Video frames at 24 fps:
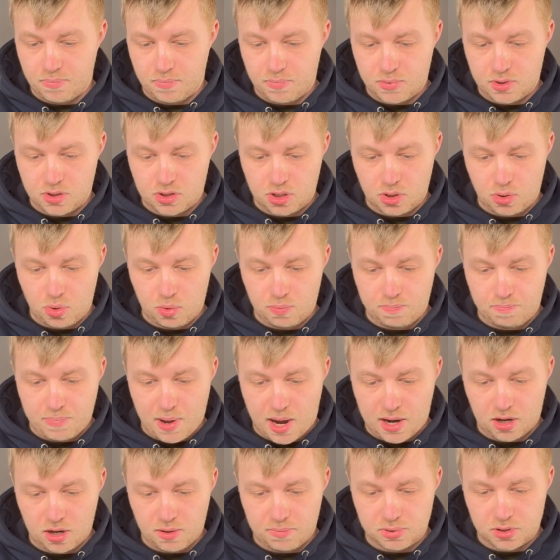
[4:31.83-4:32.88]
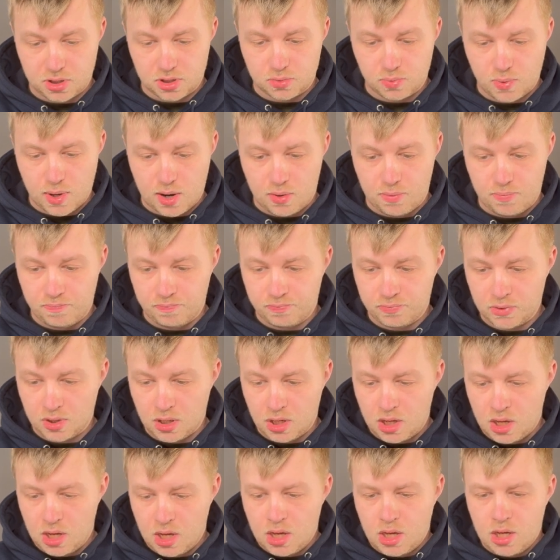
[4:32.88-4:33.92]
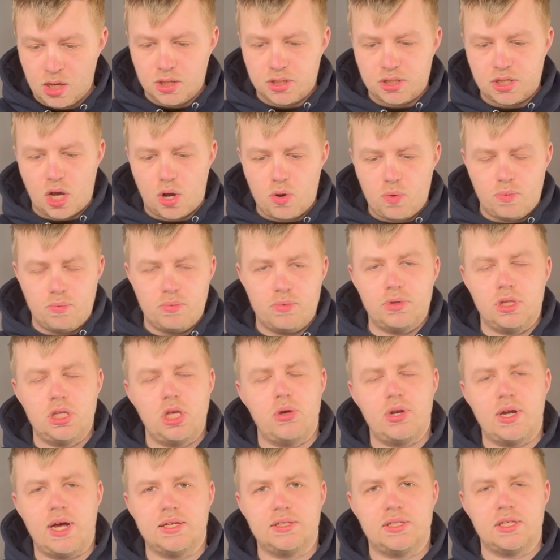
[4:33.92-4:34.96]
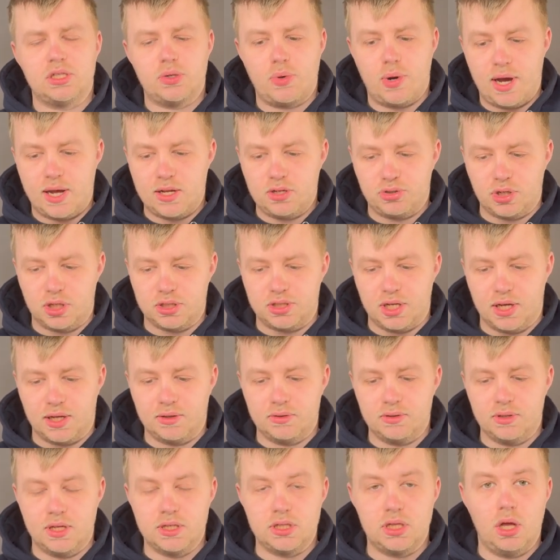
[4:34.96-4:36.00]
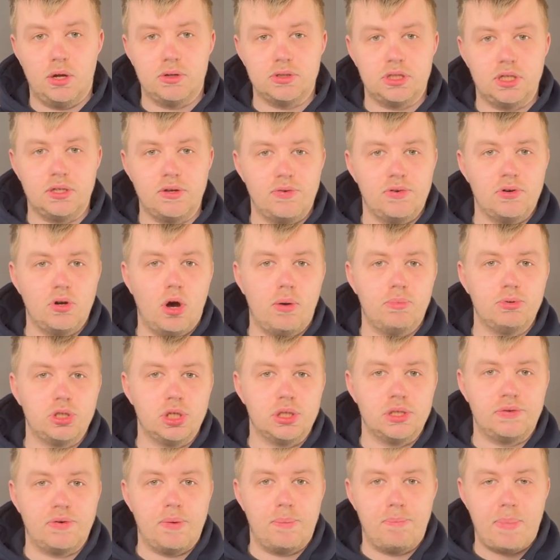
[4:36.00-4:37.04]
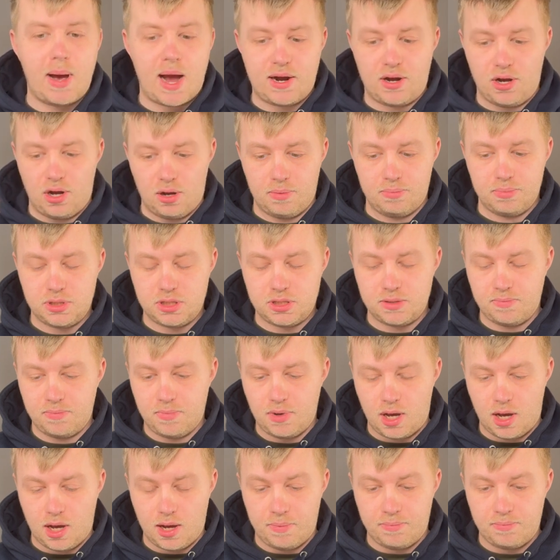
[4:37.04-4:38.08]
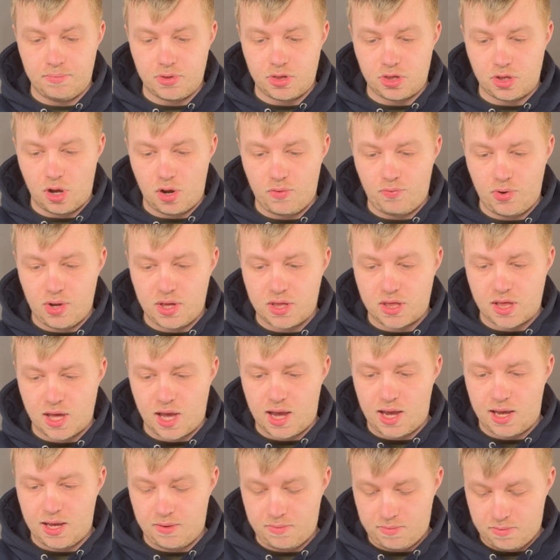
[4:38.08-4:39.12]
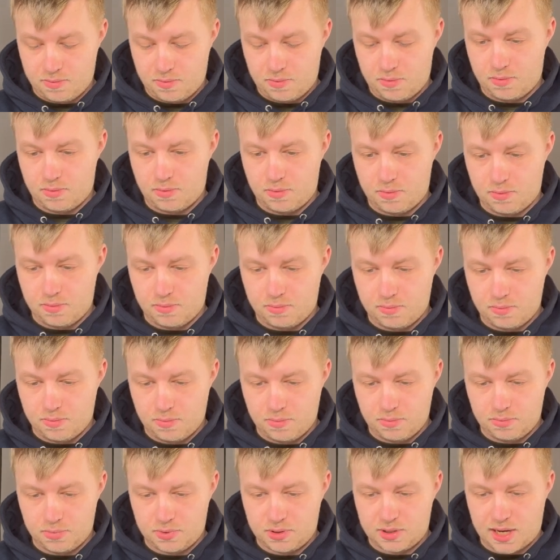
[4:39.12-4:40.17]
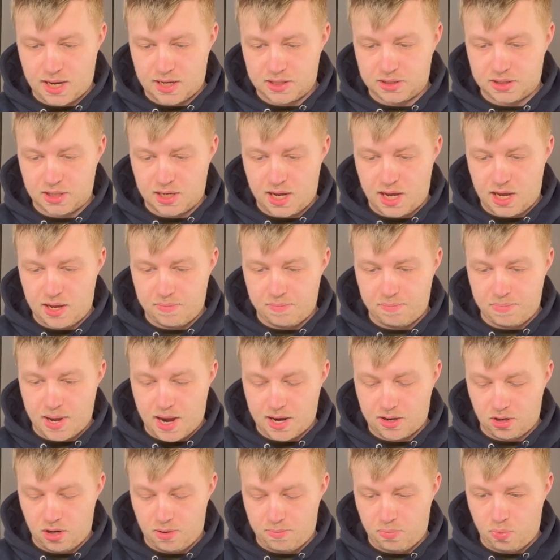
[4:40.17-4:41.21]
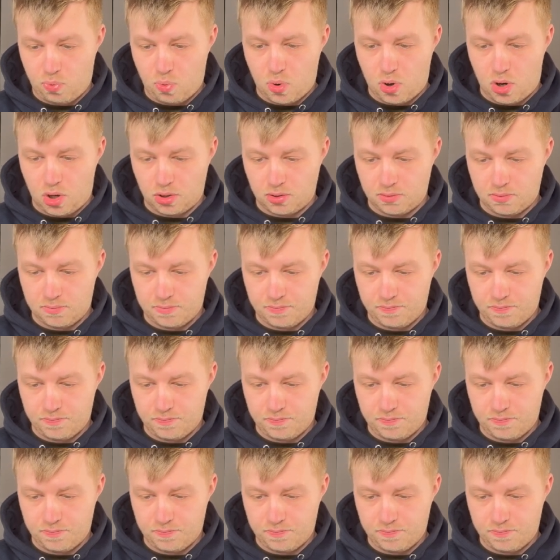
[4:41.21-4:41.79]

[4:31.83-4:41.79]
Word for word: so backups as well. So the UNAS is quite interesting. There's lots of different options for backups. Um, so if we say task name backup one,